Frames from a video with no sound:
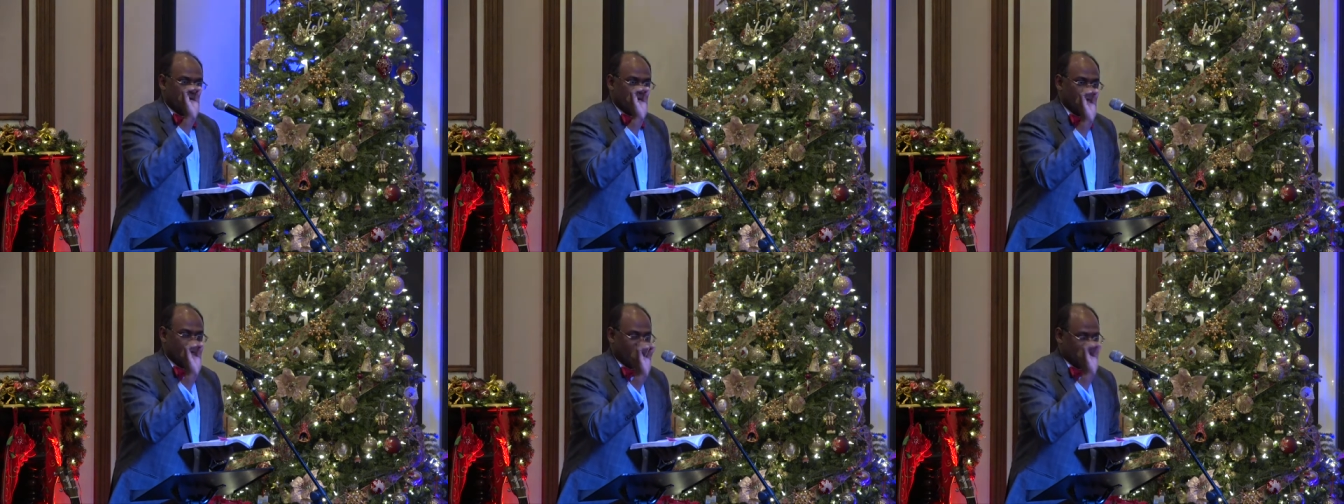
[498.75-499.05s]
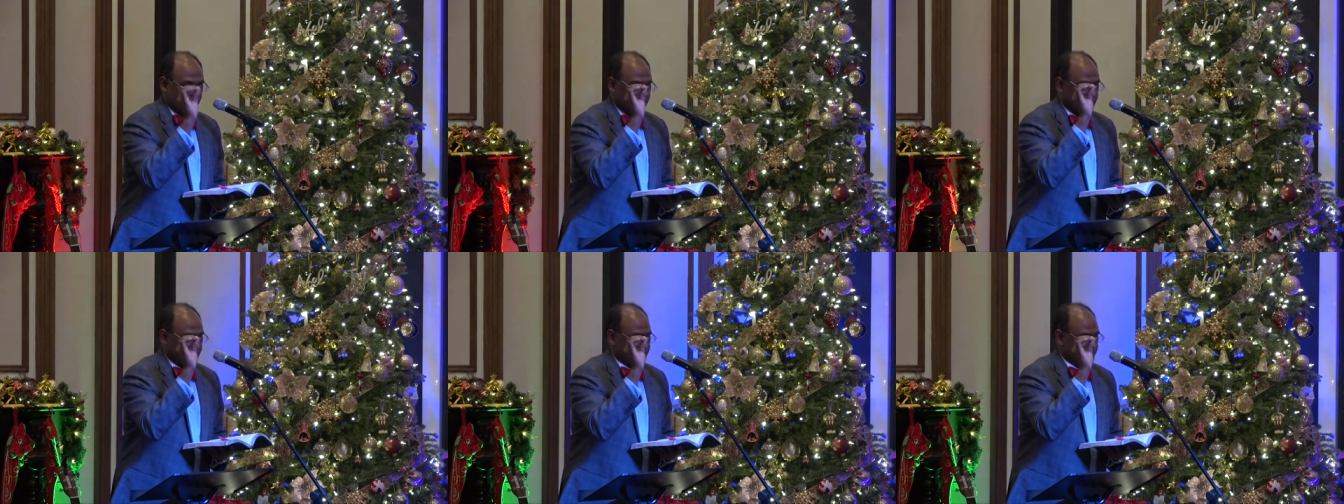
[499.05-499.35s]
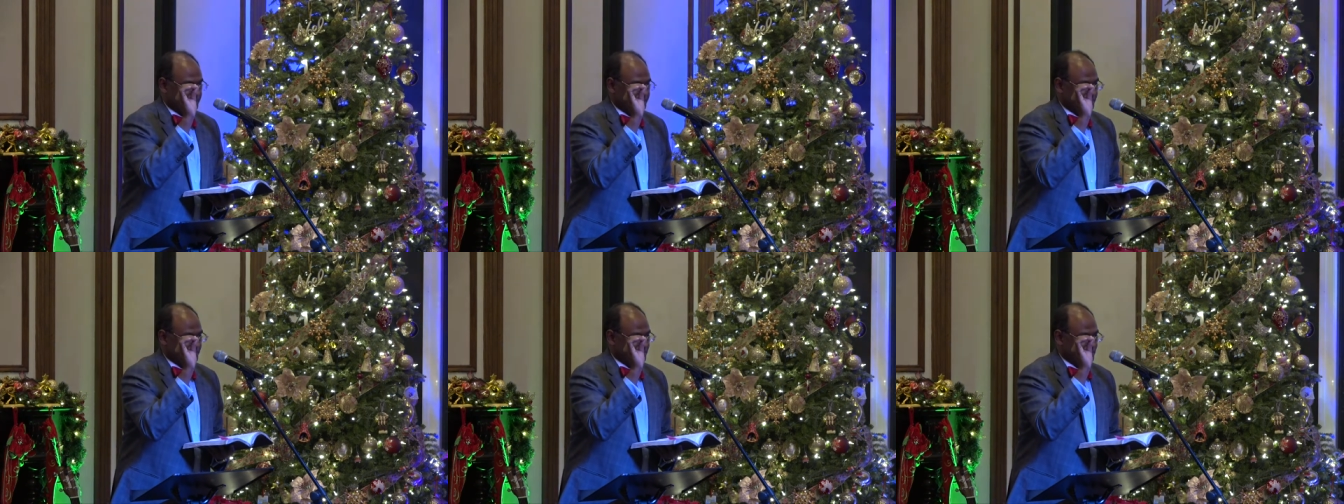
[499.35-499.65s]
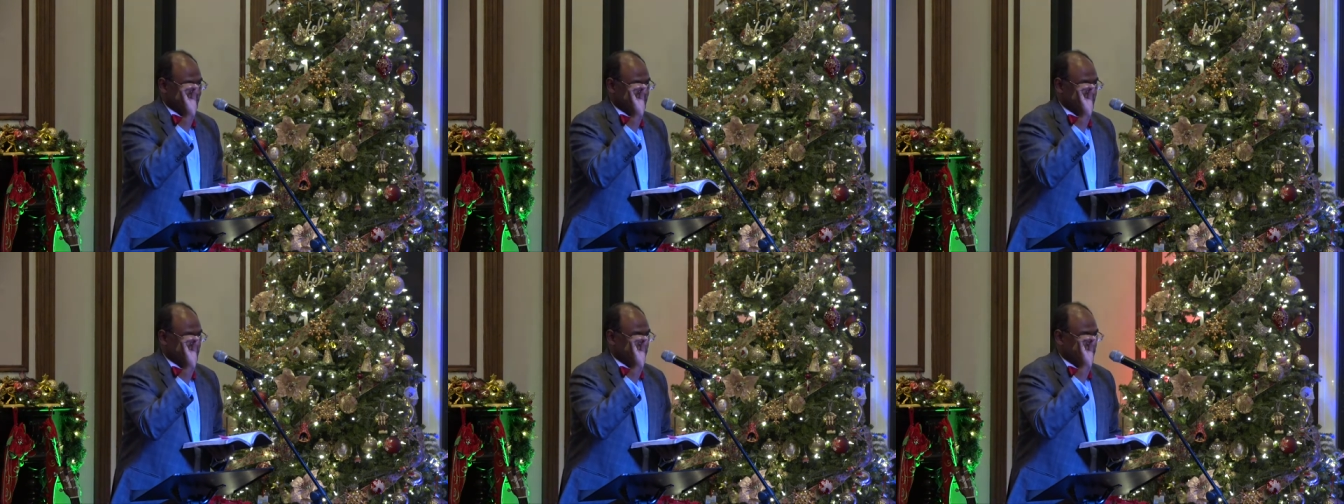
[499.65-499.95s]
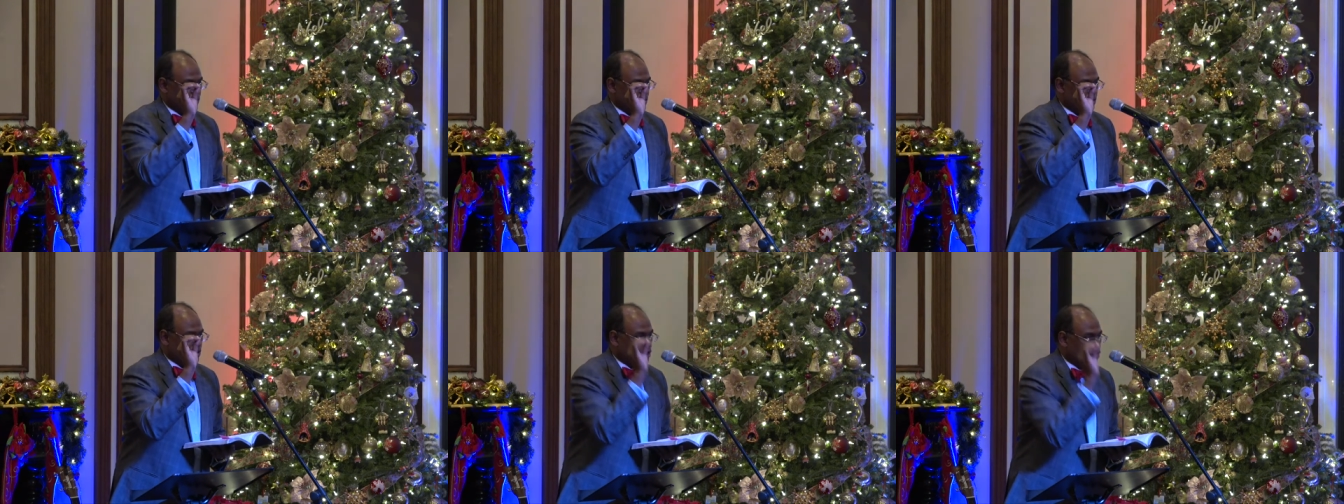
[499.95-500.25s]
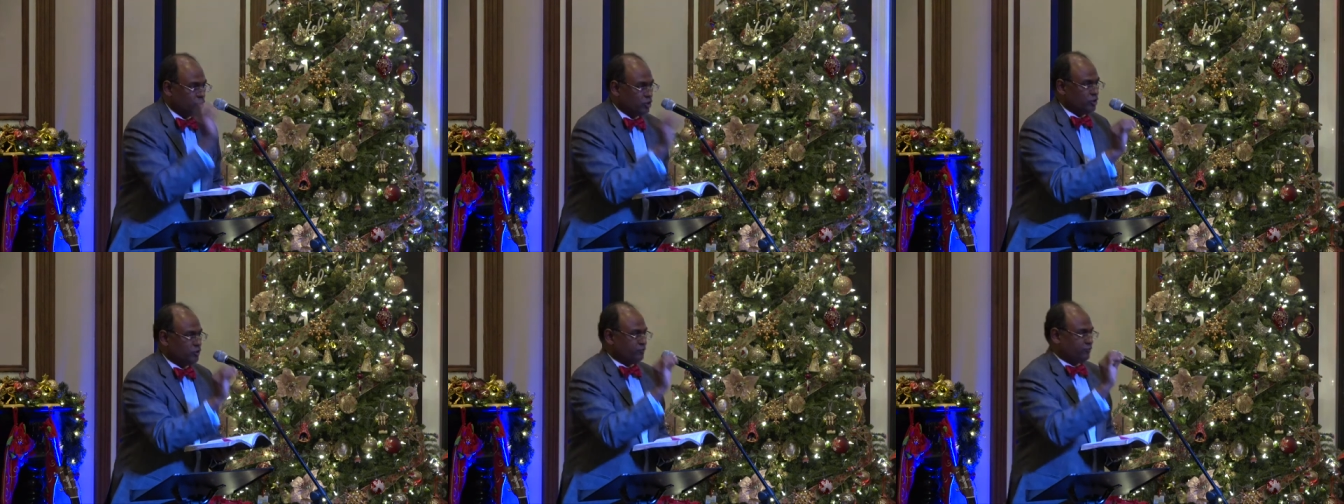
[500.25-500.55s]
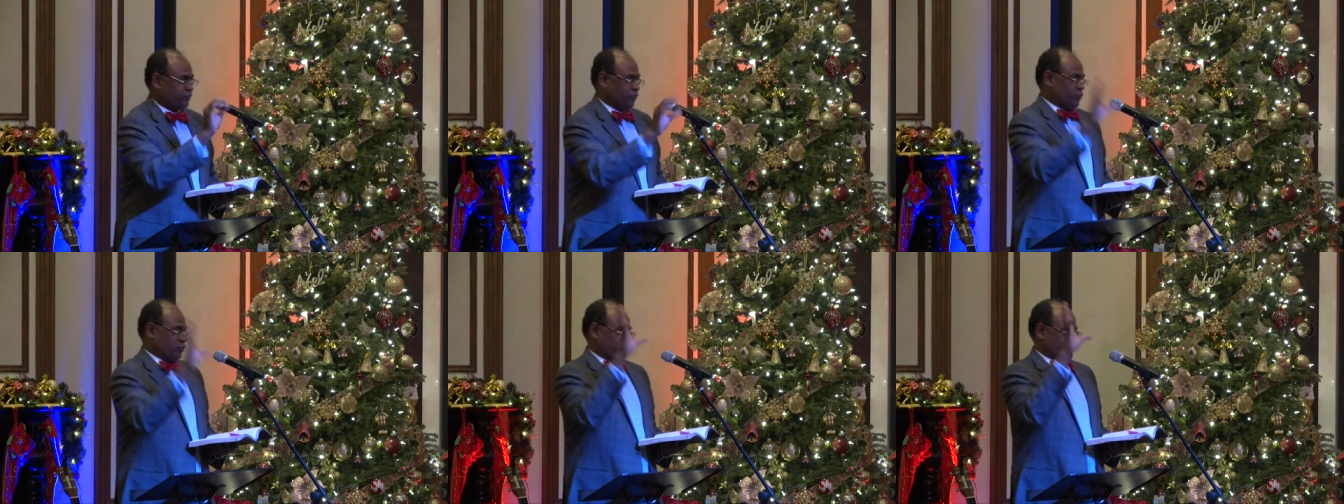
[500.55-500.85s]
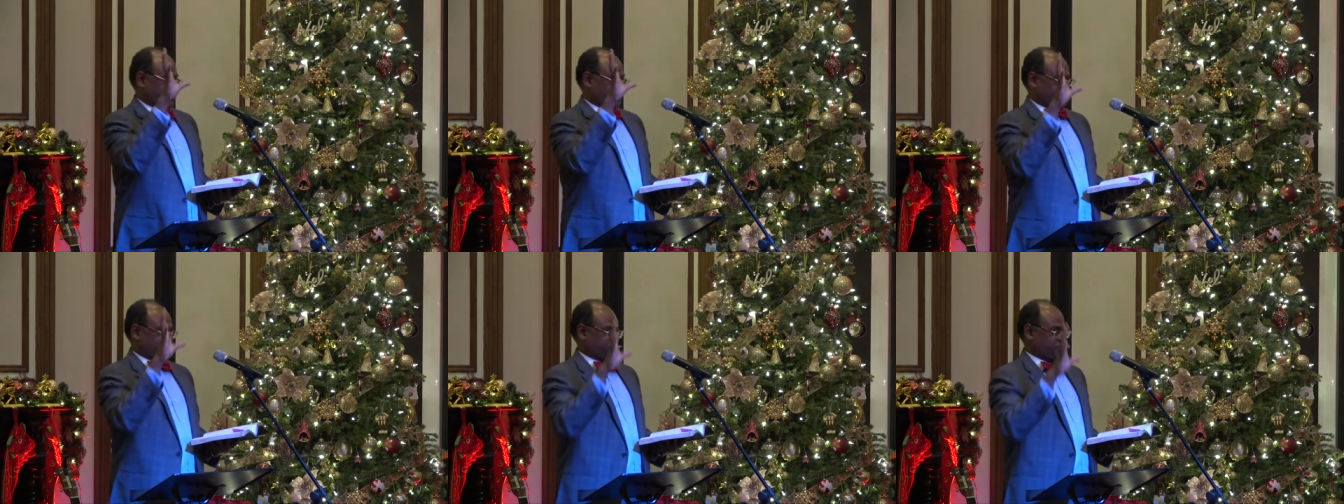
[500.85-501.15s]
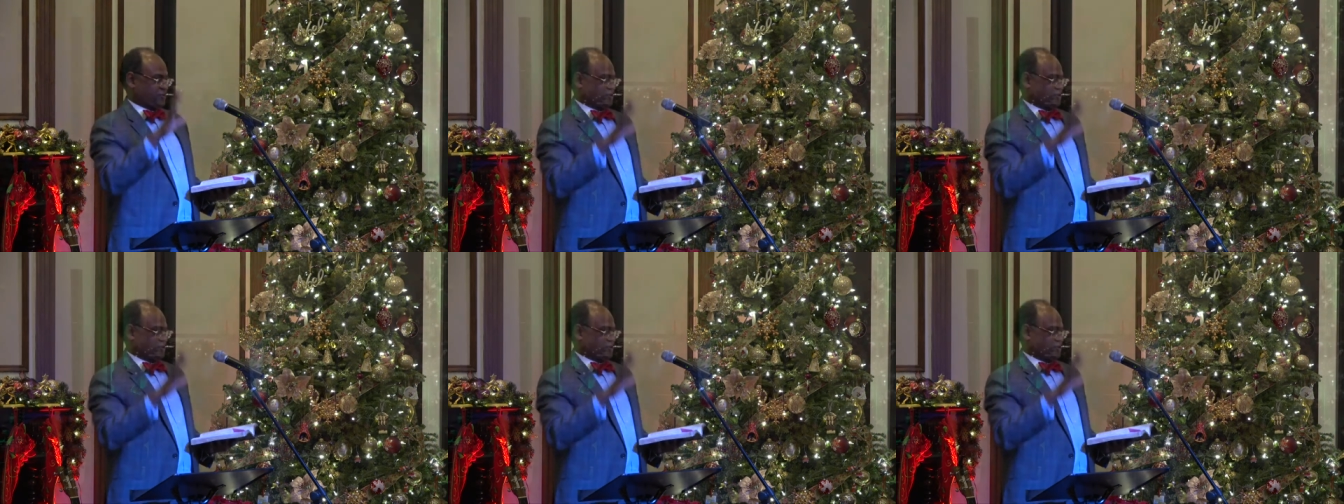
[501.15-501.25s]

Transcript: what? Good fruits.